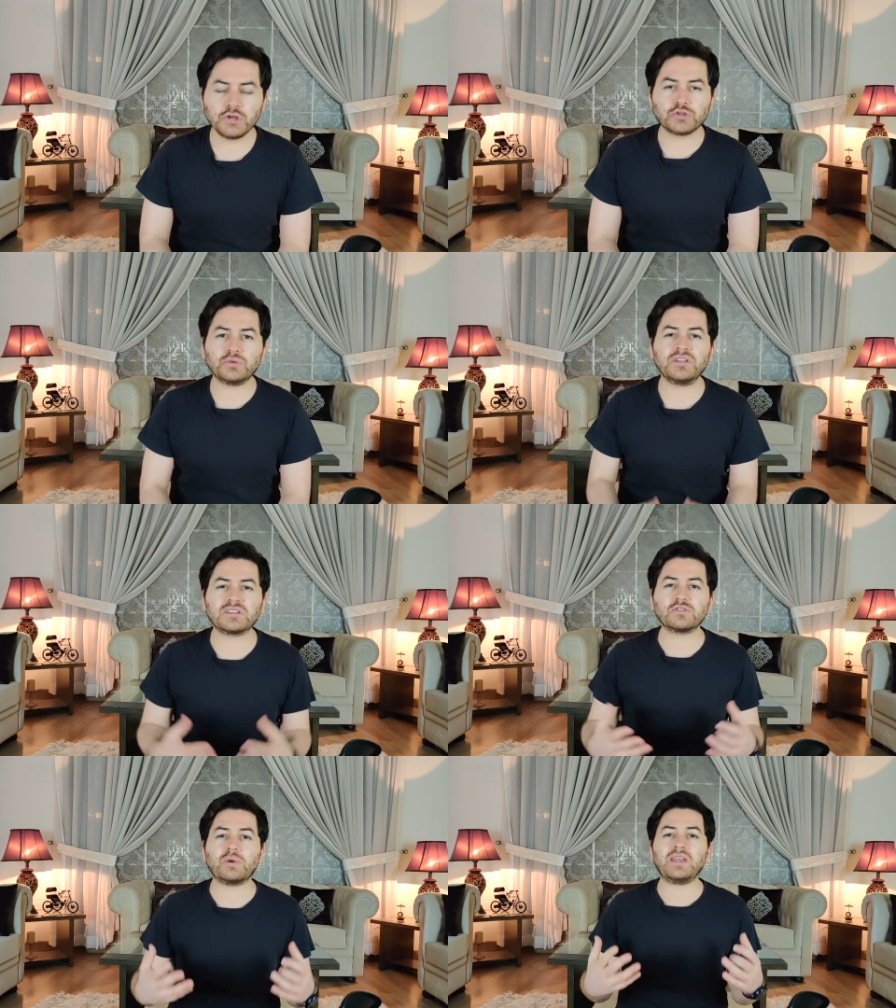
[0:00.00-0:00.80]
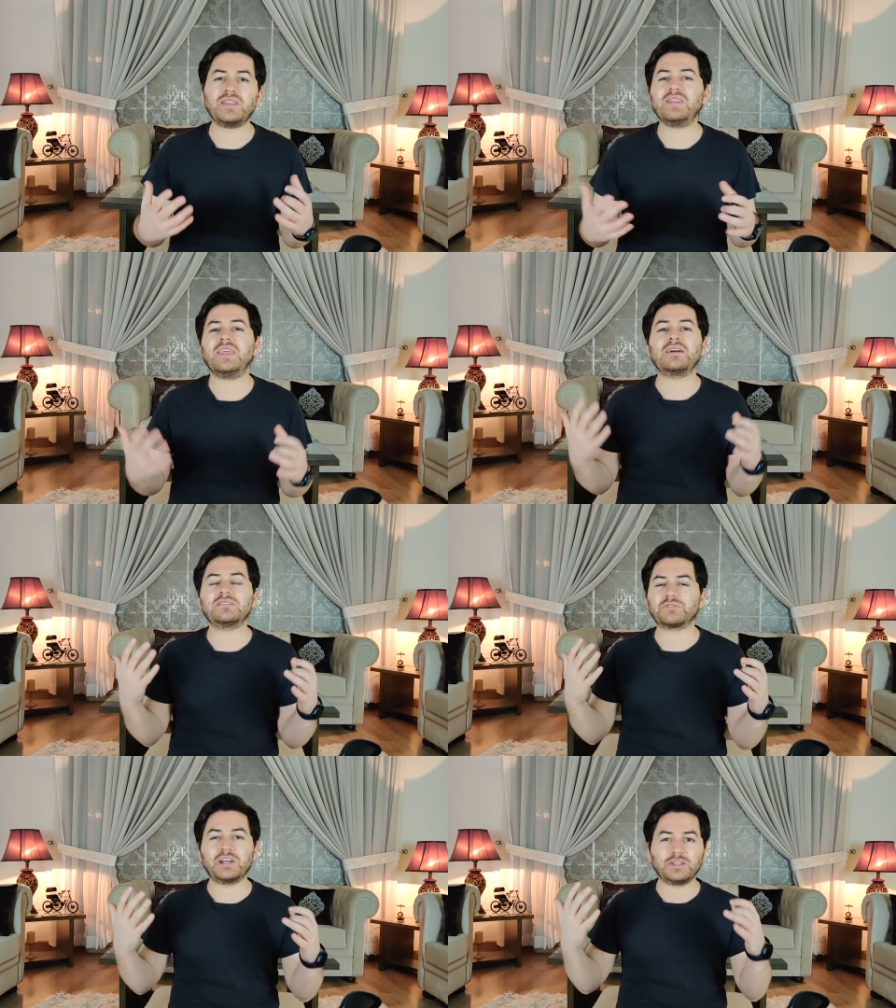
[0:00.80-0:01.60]
So this is why they
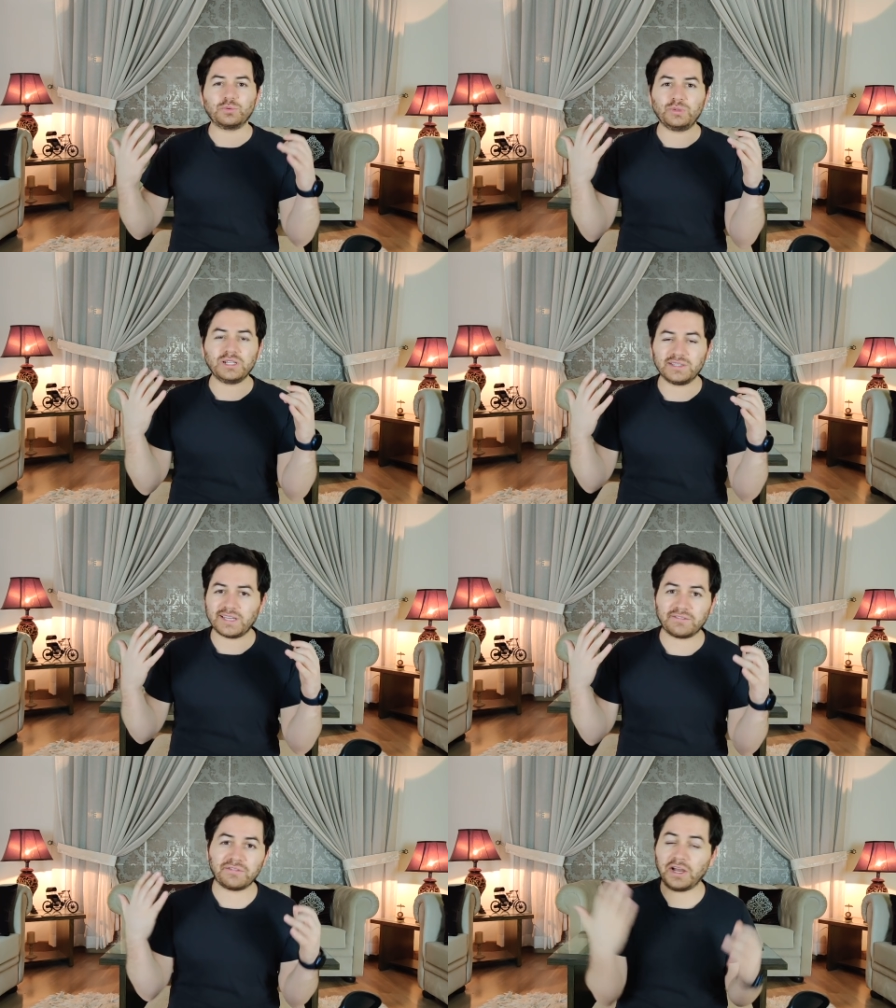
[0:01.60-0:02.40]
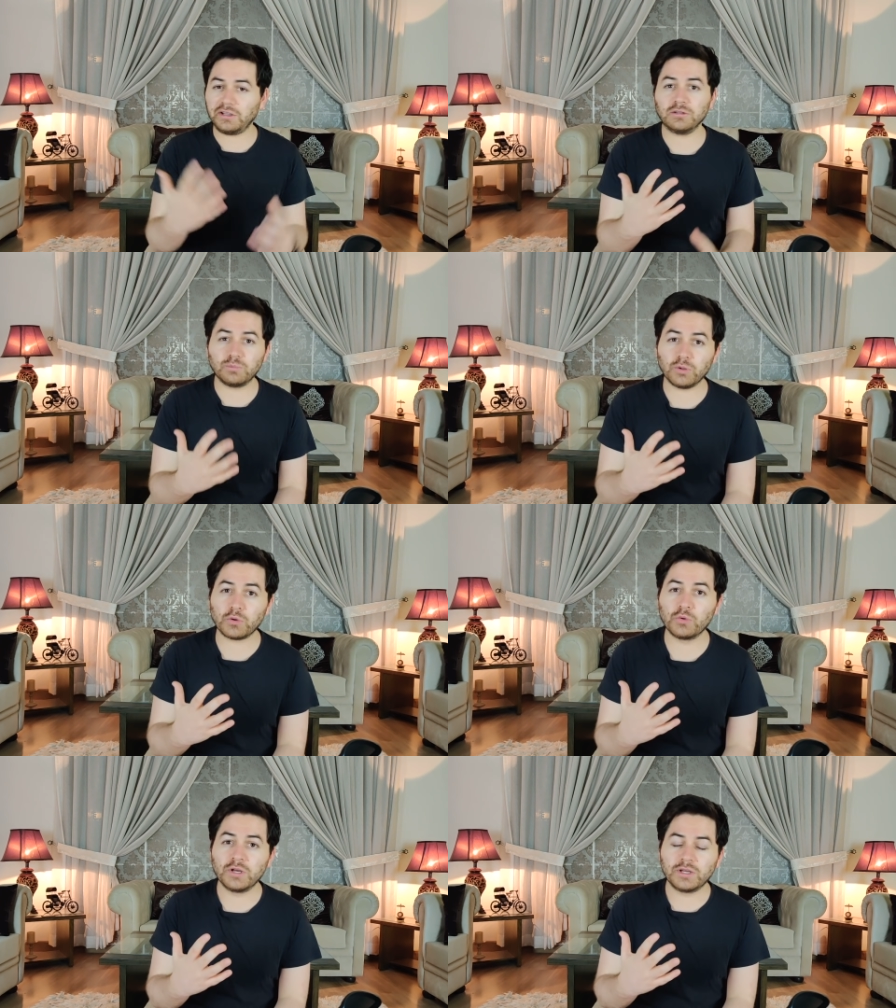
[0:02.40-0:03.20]
are trying to deal that final
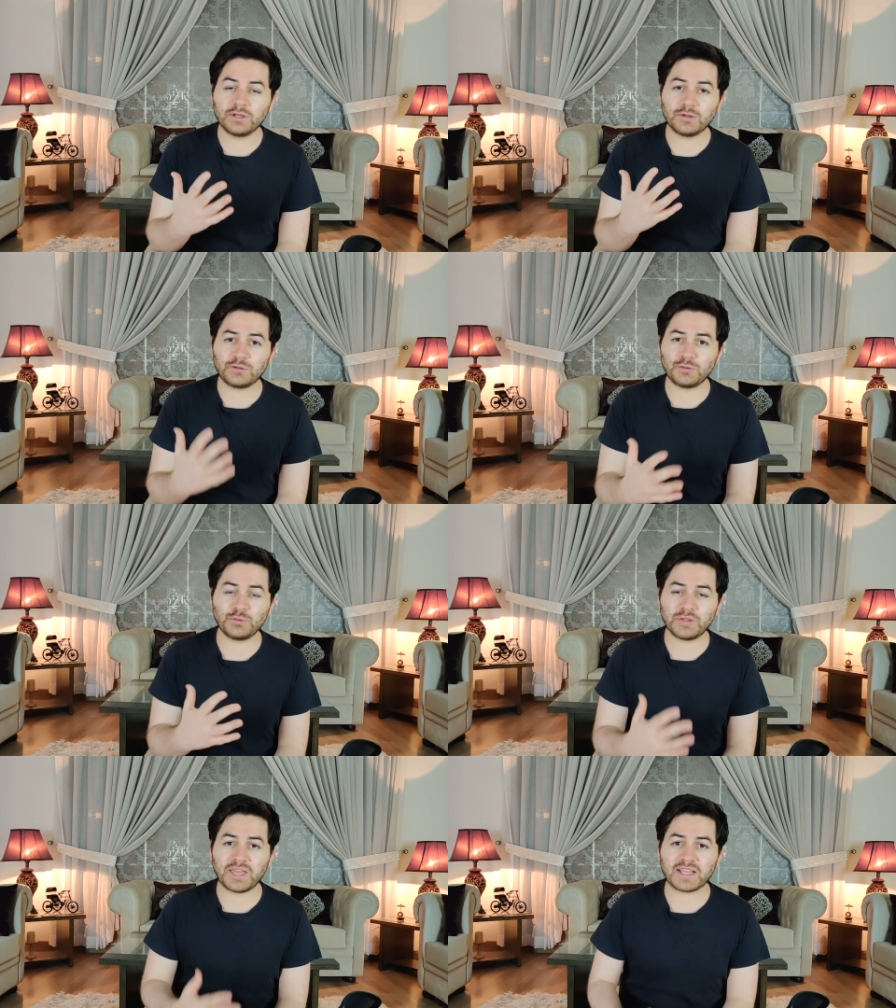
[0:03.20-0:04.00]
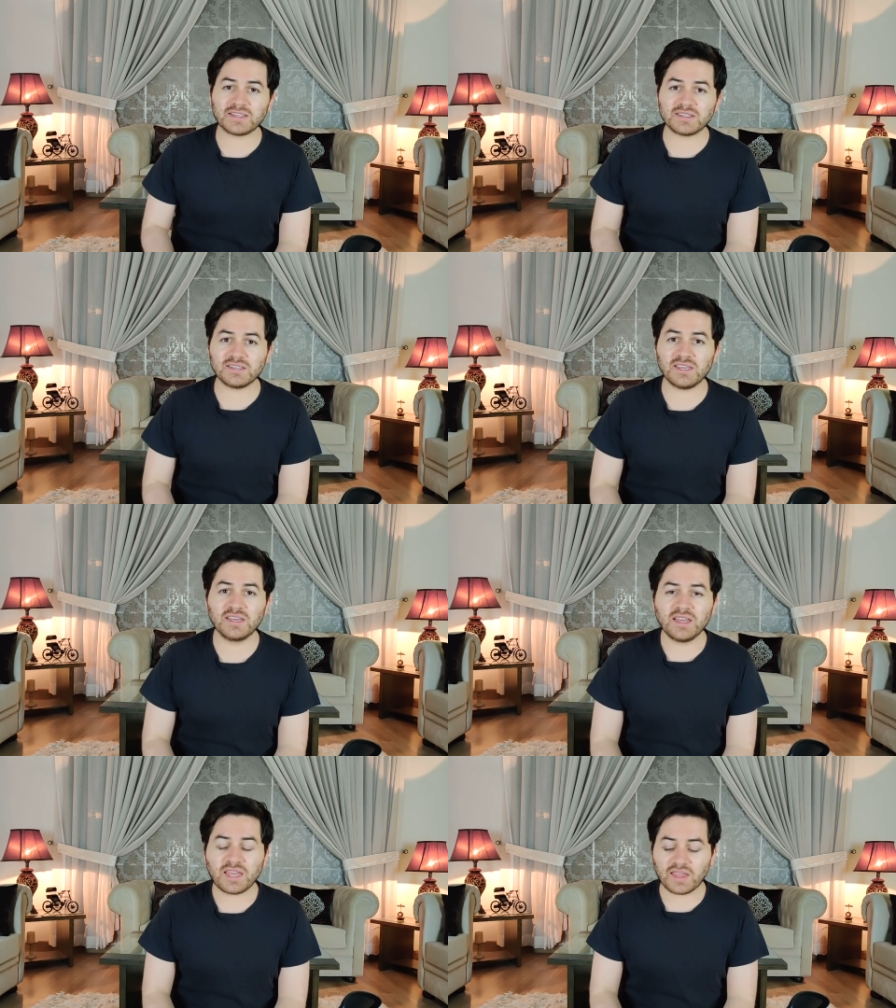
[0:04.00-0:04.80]
blow to the
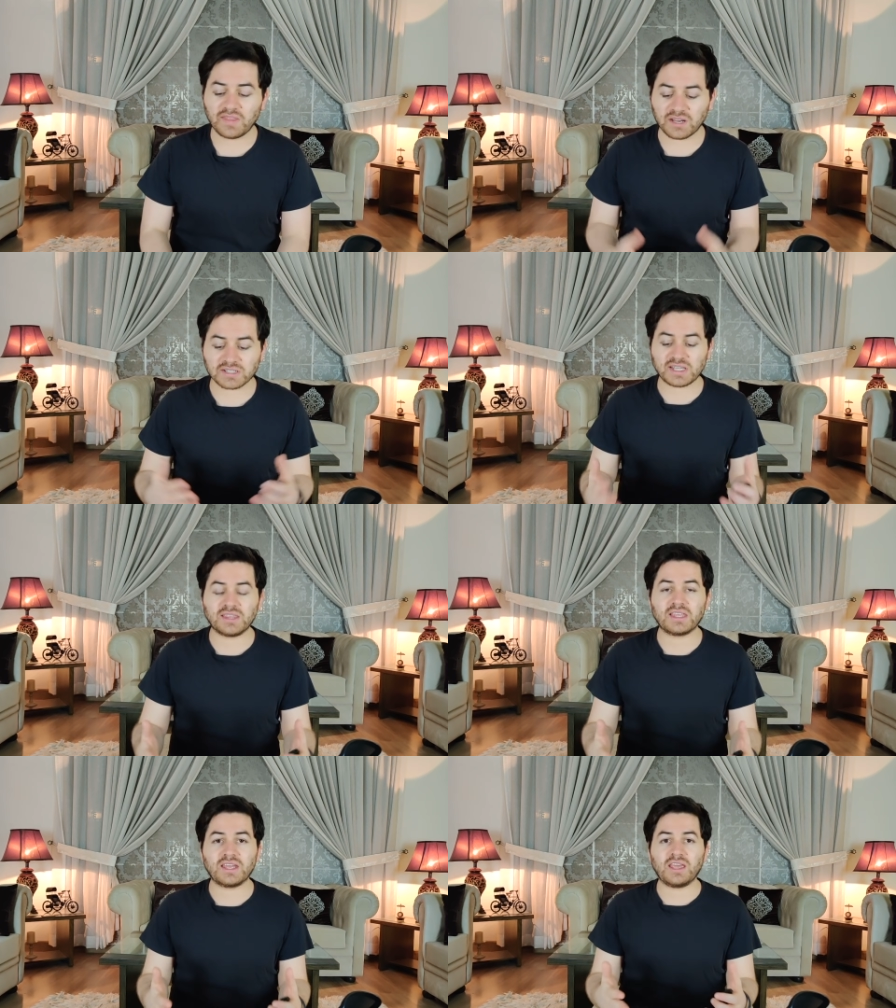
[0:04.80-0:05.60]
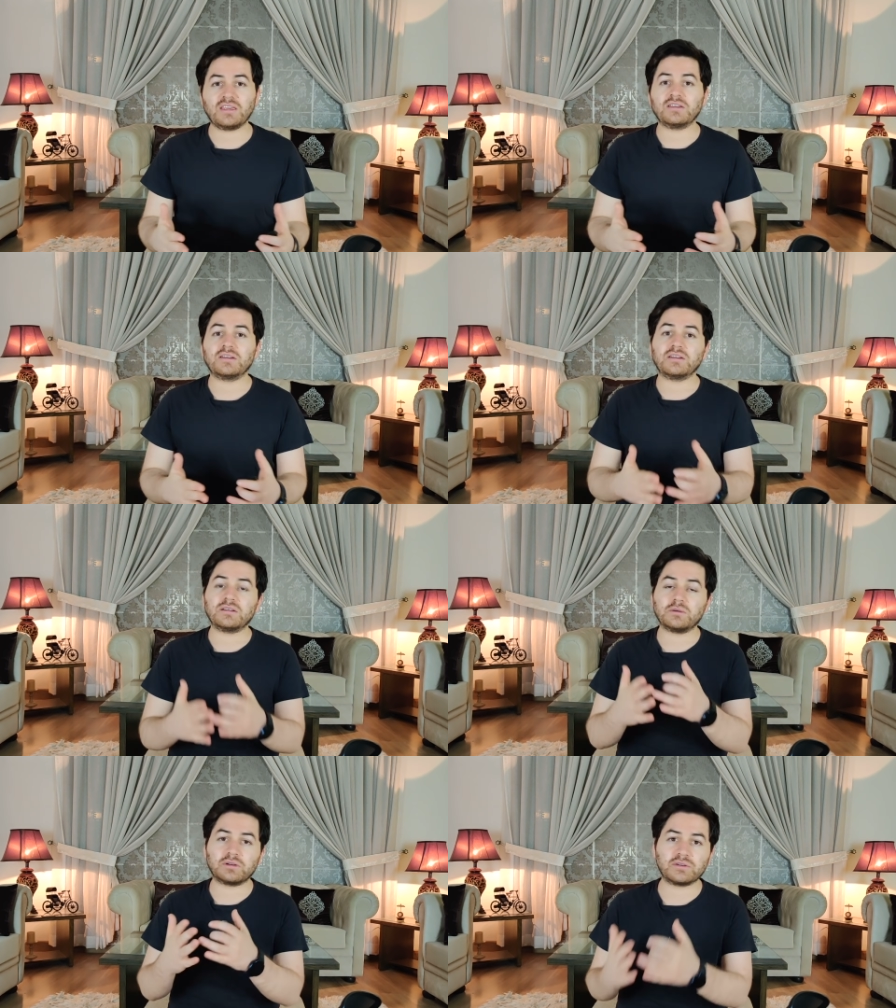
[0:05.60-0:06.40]
SEC, and they are saying that,
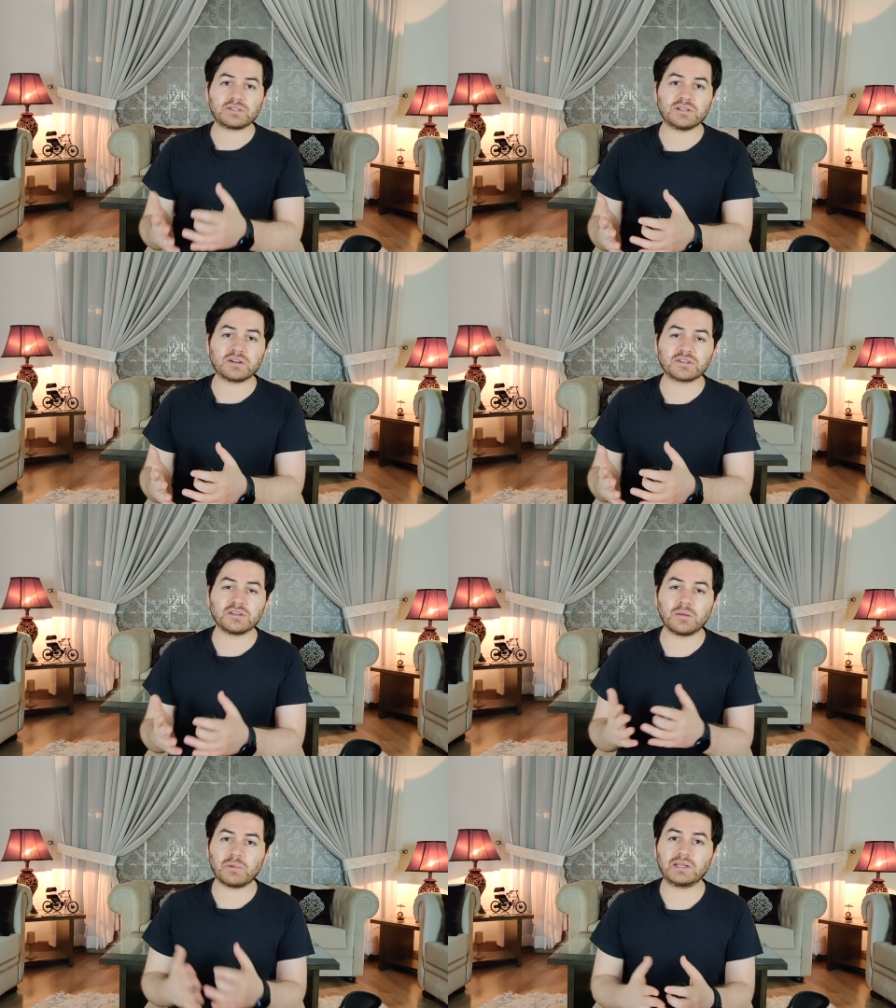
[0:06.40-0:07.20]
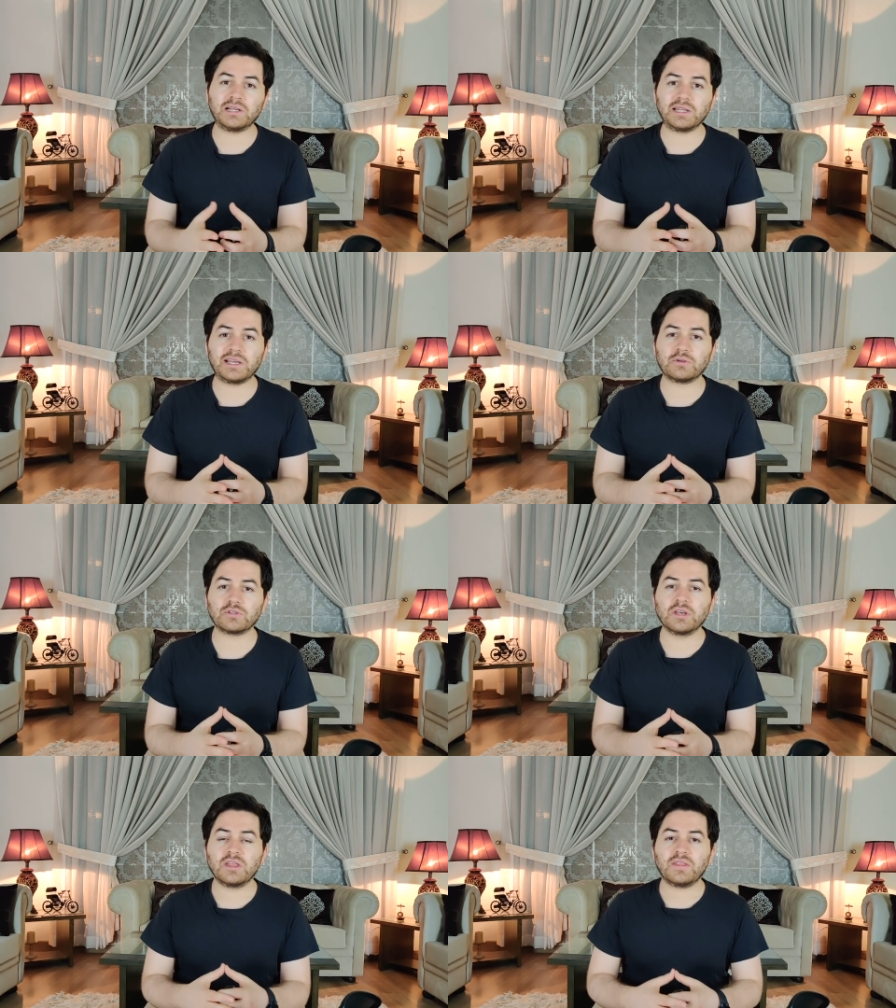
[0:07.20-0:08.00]
hey, Chris Larson and Brad Garlinghouse,